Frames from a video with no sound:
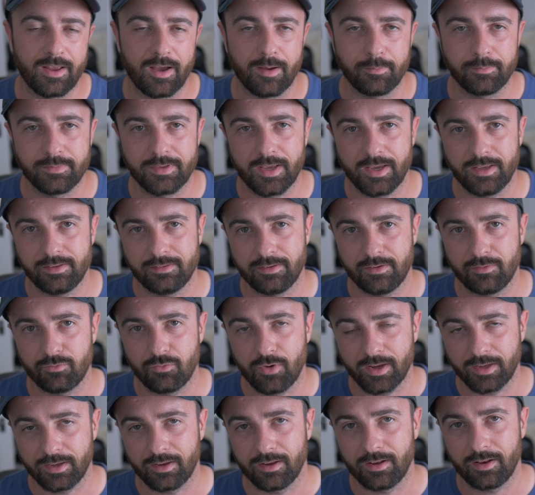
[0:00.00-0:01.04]
updated
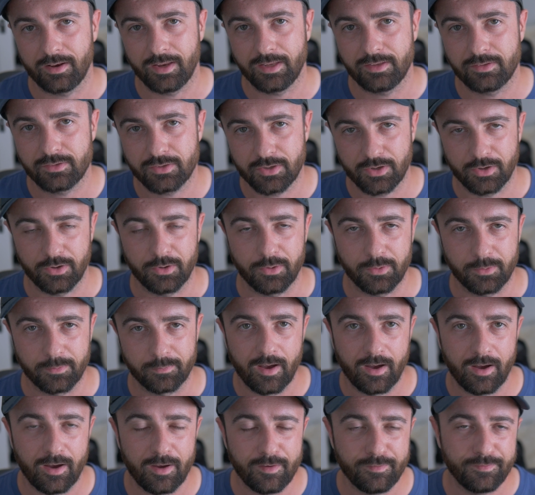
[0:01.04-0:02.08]
regularly too.
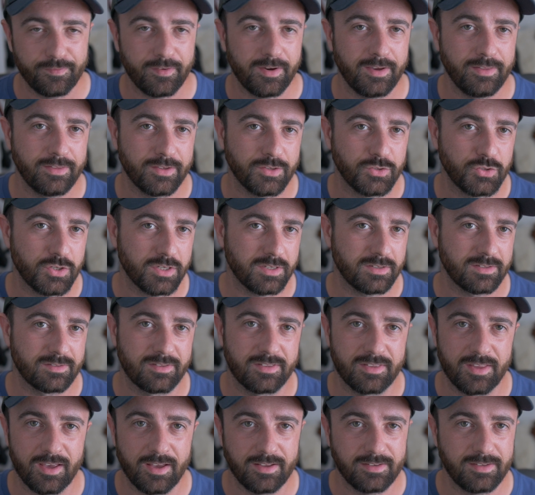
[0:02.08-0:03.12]
I find that just
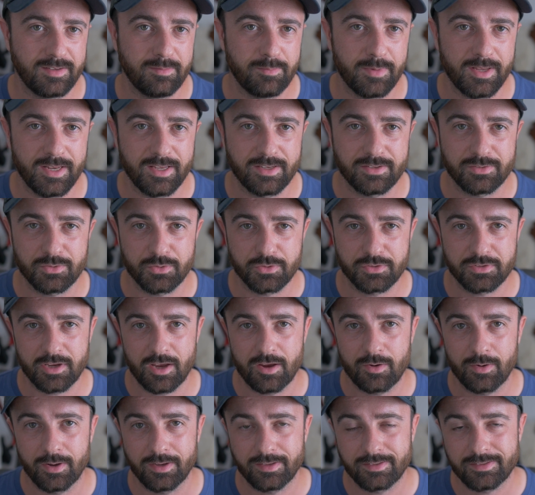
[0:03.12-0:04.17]
30 minutes or
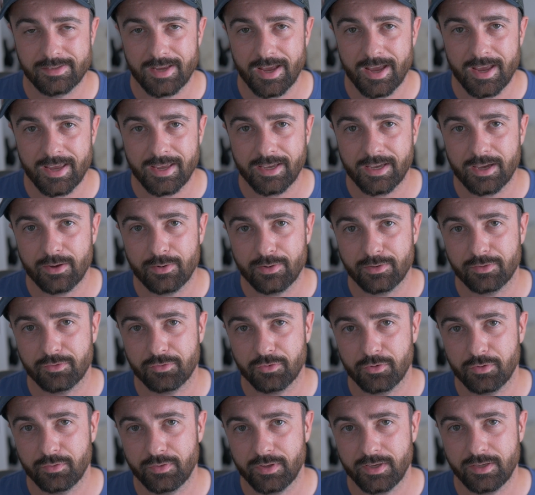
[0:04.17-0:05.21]
so a day going
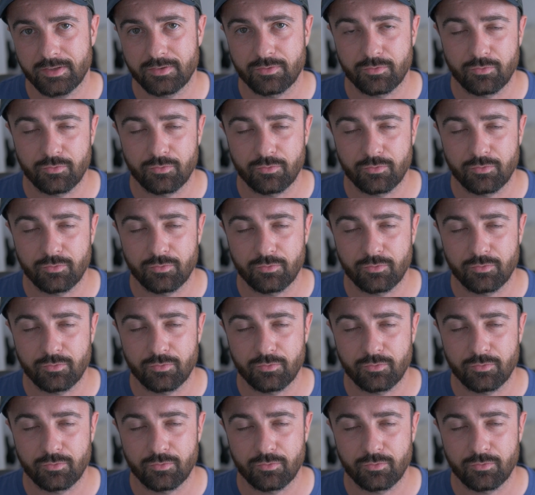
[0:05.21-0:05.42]
through these